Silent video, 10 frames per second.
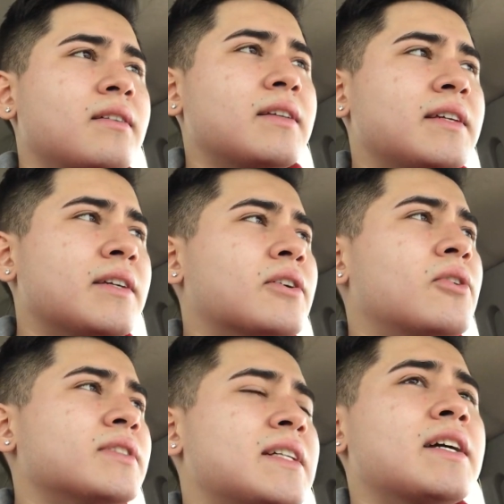The
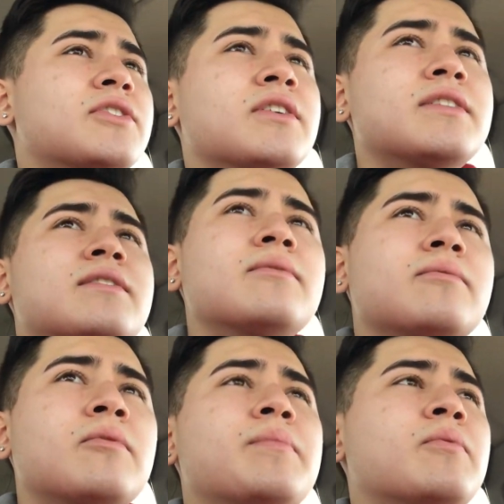ego is not just
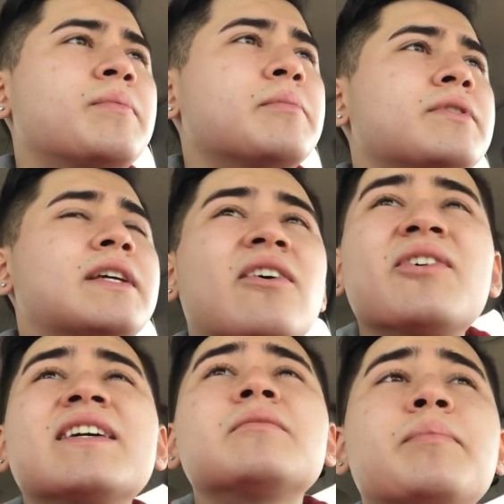when people say, oh,
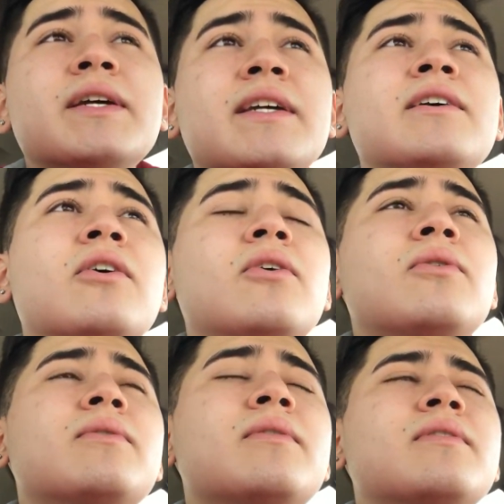he has a big
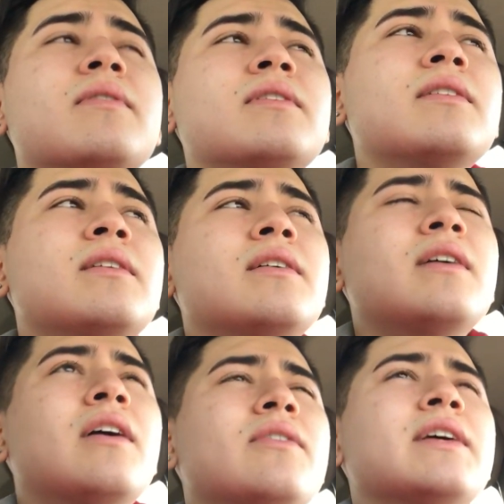ego.
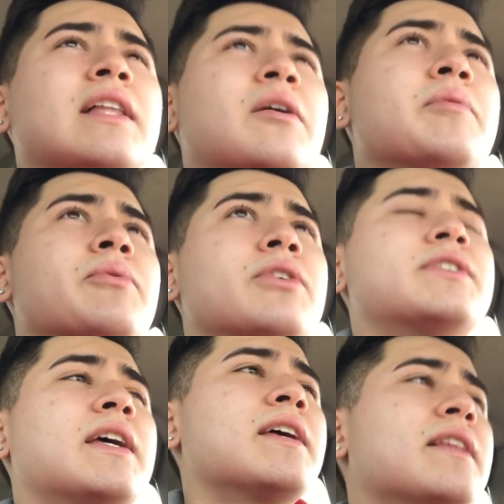I don't think a lot of people
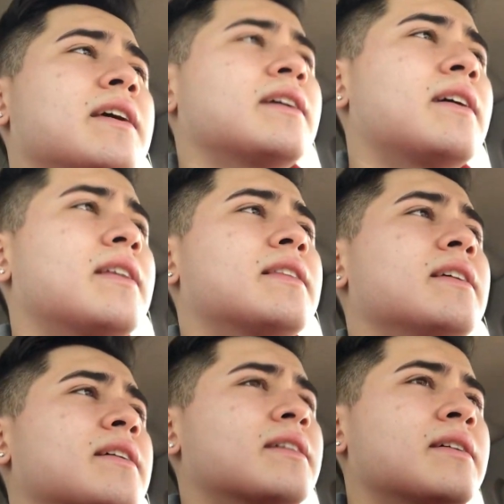understand that. I
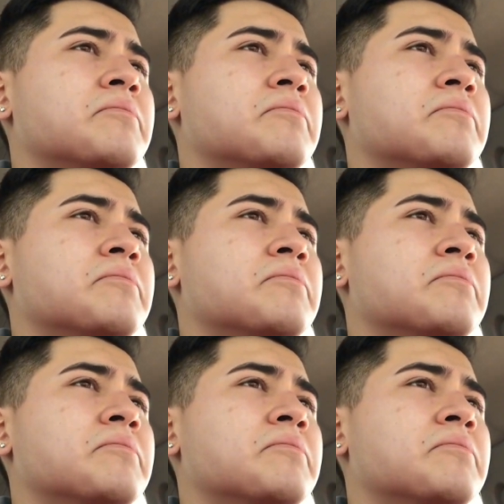think